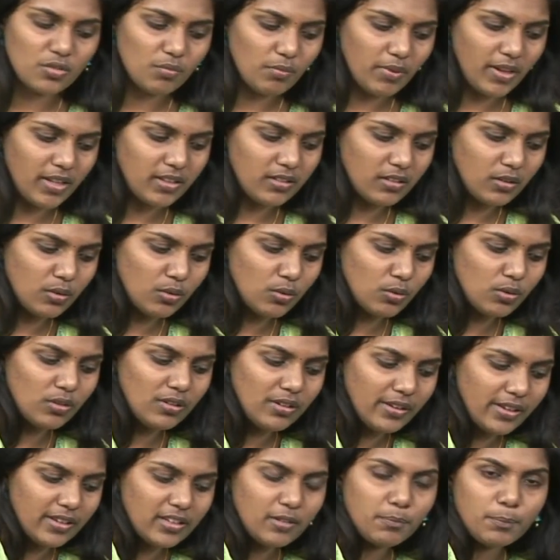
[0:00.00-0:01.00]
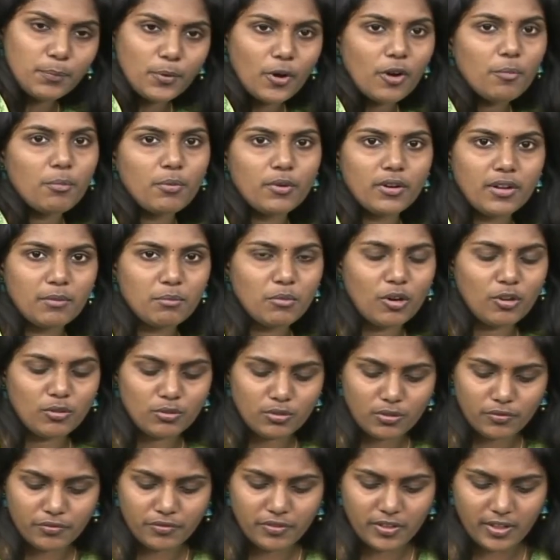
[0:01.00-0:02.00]
you make the hole in a proper
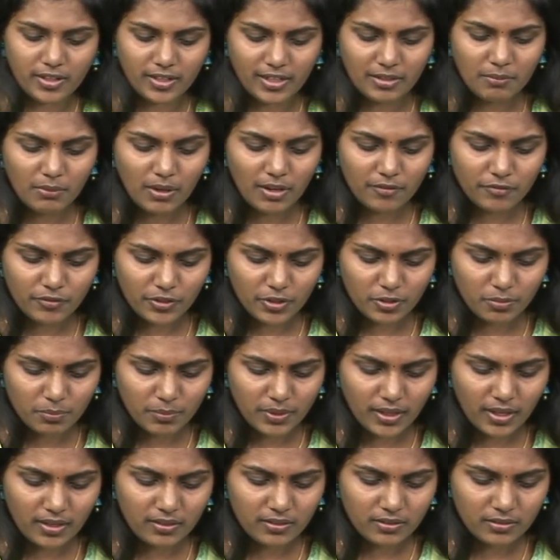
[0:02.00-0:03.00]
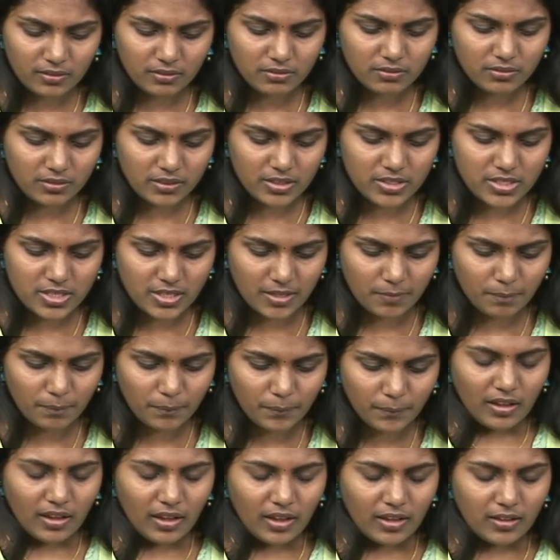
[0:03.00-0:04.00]
amount of time after you make the shape.
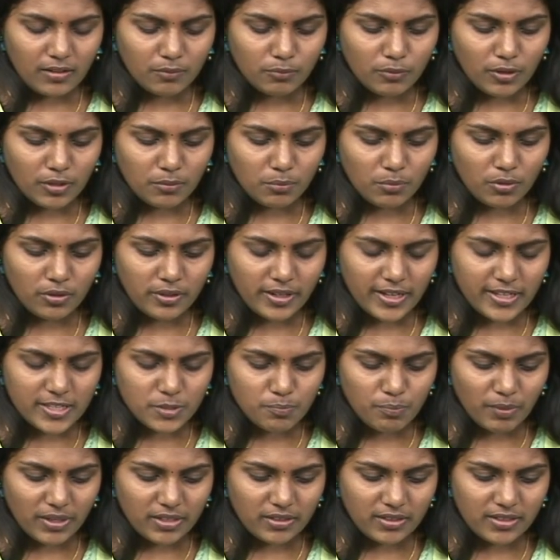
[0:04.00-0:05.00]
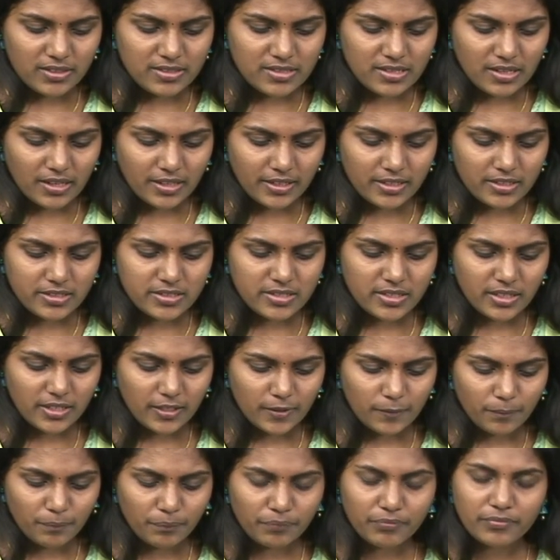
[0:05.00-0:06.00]
And one more aspect is like,
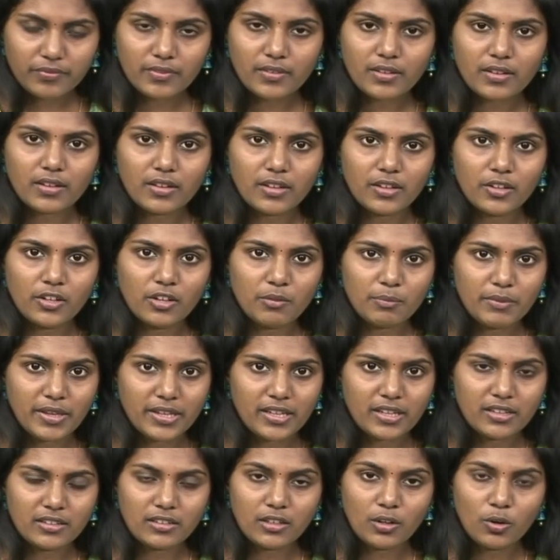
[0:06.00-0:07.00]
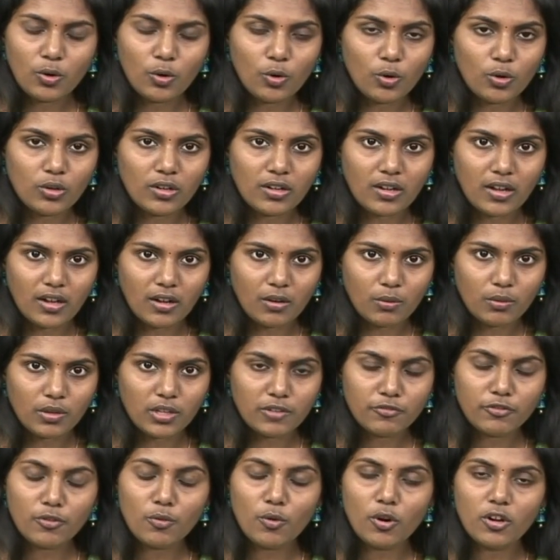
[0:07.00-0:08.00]
see, you're making the hole now.
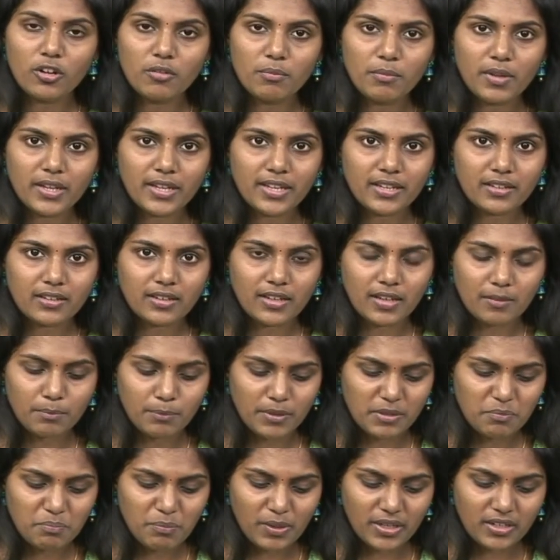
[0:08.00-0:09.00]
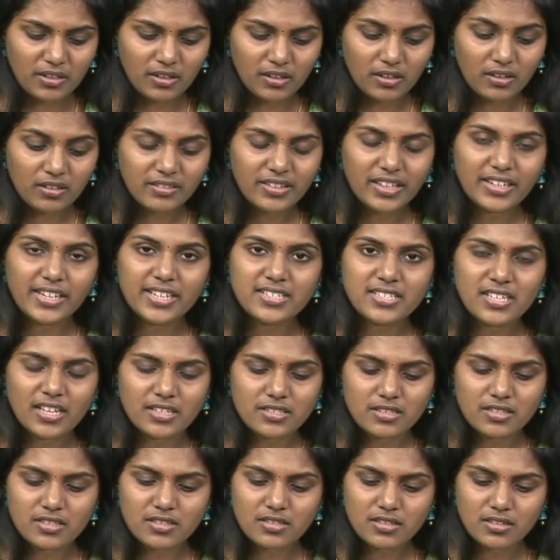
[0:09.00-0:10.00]
If you want to make it a bit bigger, then I
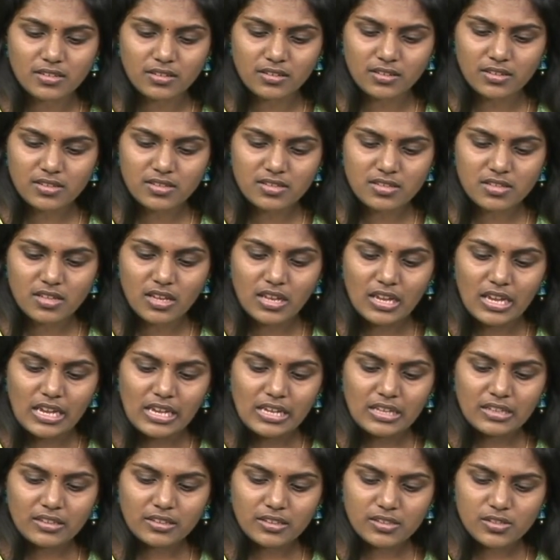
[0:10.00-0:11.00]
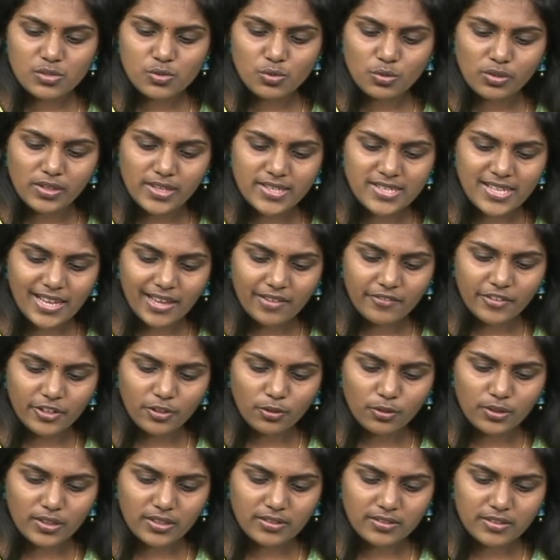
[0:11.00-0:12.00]
suggest this tool is having
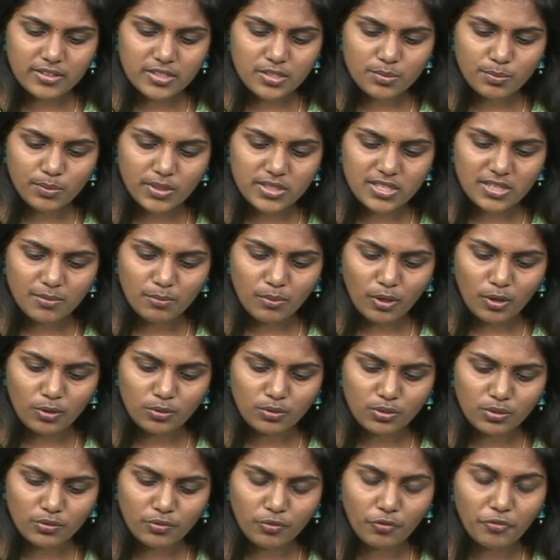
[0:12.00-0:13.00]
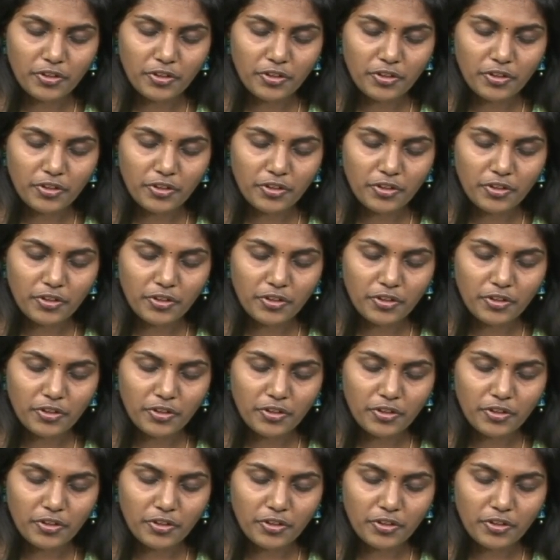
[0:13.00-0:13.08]
only this much amount of